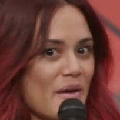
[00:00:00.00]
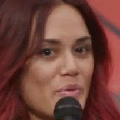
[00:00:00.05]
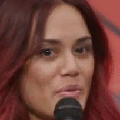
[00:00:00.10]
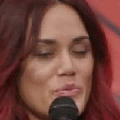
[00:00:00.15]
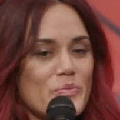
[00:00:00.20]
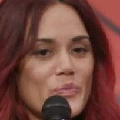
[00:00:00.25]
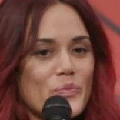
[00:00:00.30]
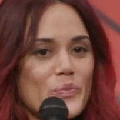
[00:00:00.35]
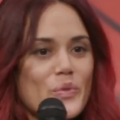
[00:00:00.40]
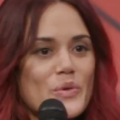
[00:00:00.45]

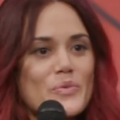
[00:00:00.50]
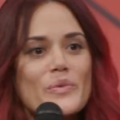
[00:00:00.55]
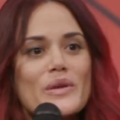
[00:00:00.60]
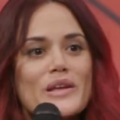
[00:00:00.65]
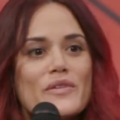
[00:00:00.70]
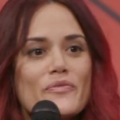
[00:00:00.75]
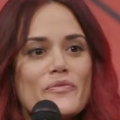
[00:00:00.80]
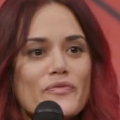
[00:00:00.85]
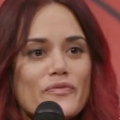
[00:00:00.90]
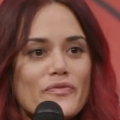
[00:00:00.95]
When
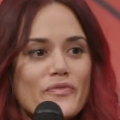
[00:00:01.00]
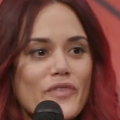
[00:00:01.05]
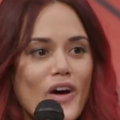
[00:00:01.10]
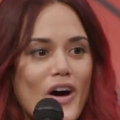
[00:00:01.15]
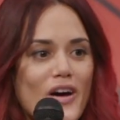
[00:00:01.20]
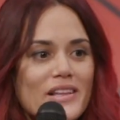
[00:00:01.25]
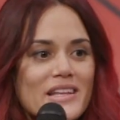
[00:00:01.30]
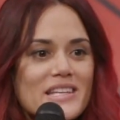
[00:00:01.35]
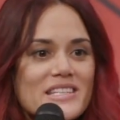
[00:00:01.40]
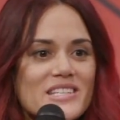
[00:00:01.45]
we
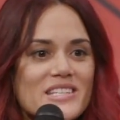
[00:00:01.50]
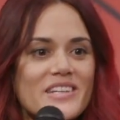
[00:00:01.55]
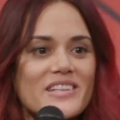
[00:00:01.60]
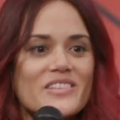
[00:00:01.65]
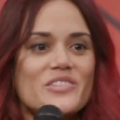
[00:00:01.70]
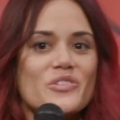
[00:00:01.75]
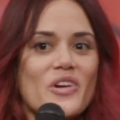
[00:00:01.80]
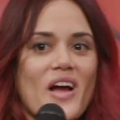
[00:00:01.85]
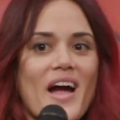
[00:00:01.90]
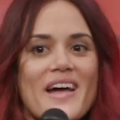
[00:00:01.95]
fall
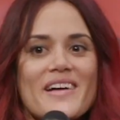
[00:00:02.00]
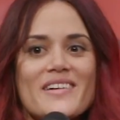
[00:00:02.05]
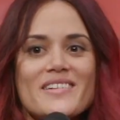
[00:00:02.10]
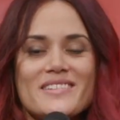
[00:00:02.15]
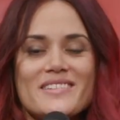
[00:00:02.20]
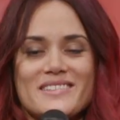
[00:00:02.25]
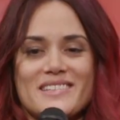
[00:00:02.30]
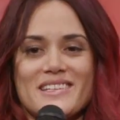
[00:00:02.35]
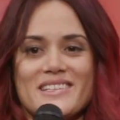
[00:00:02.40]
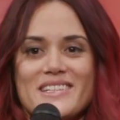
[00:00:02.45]
into
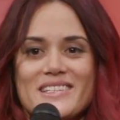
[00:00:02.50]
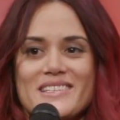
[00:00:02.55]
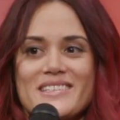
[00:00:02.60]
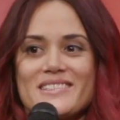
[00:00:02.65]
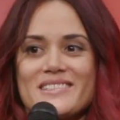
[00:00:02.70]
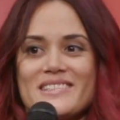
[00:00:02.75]
trials and